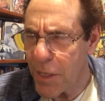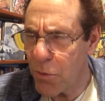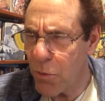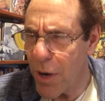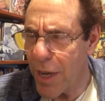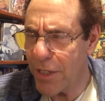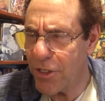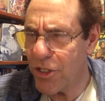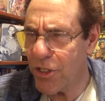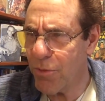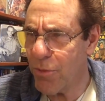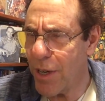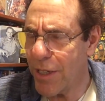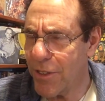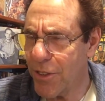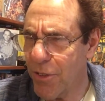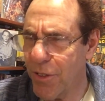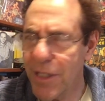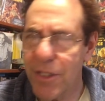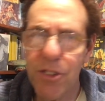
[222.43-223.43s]
Rod,
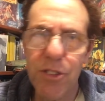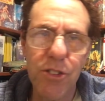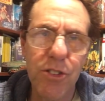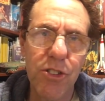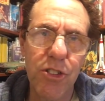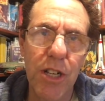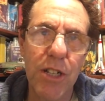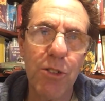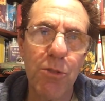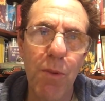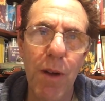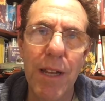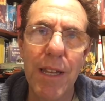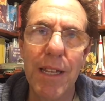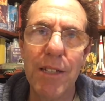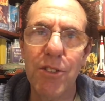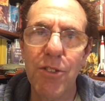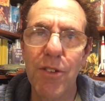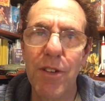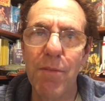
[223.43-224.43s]
Rod Serling shot
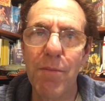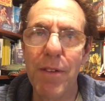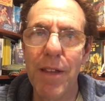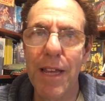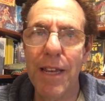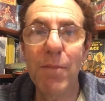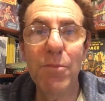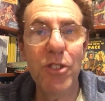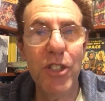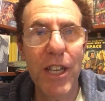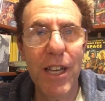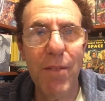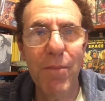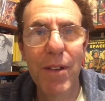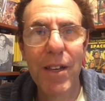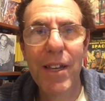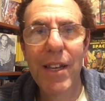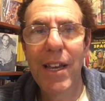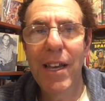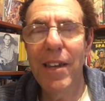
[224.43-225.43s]
Twilight Zone at, at M G
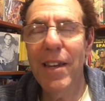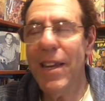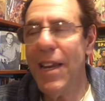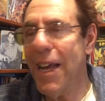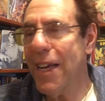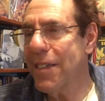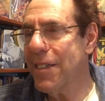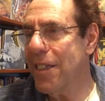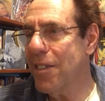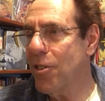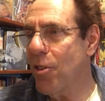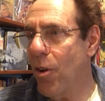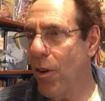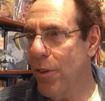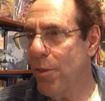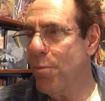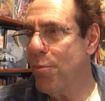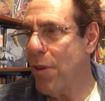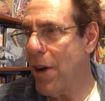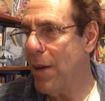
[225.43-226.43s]
M, and he had access to
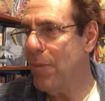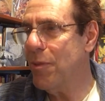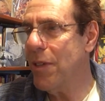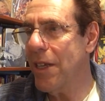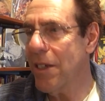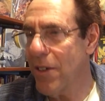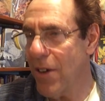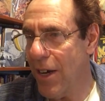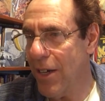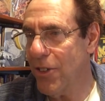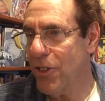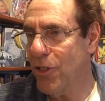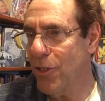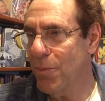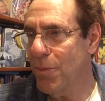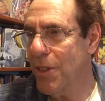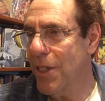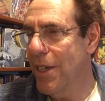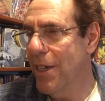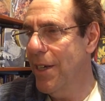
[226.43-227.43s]
all the props and
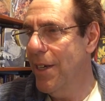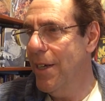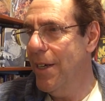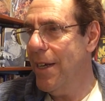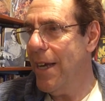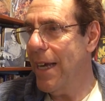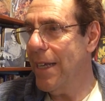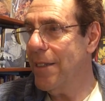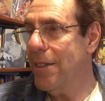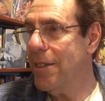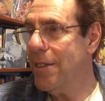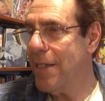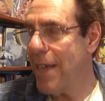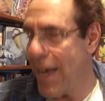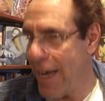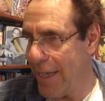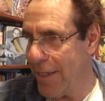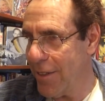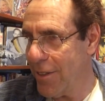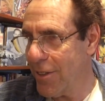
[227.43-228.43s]
costumes and
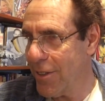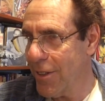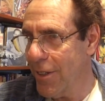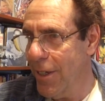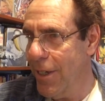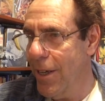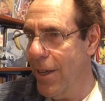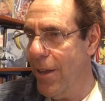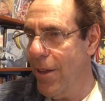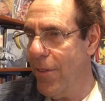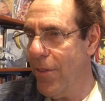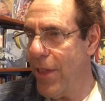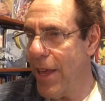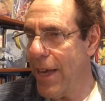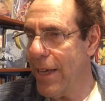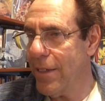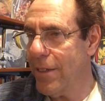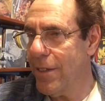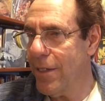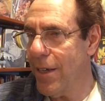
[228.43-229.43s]
sets
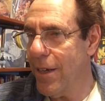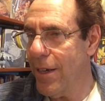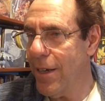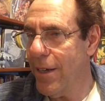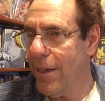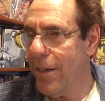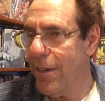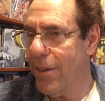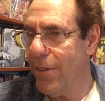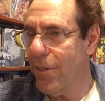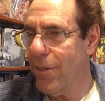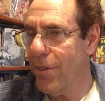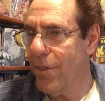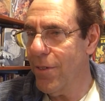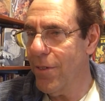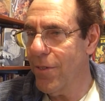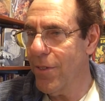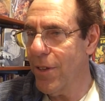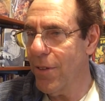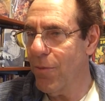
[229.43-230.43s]
that uh,
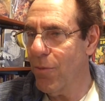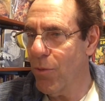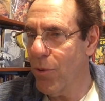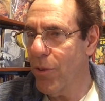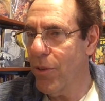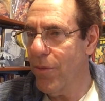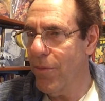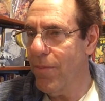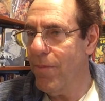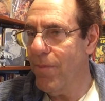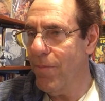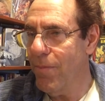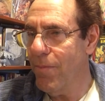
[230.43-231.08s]
that were